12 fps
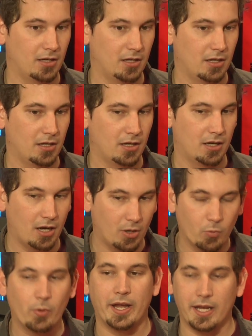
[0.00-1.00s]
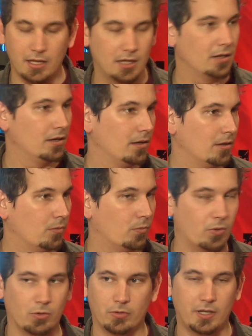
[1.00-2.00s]
you're the man in oh, the middle. Wait.
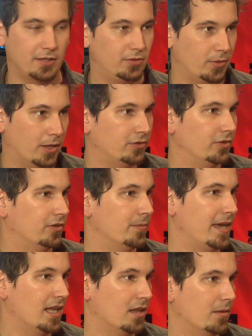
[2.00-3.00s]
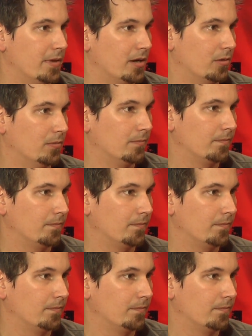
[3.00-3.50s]
Well, guess who else is the man in the middle?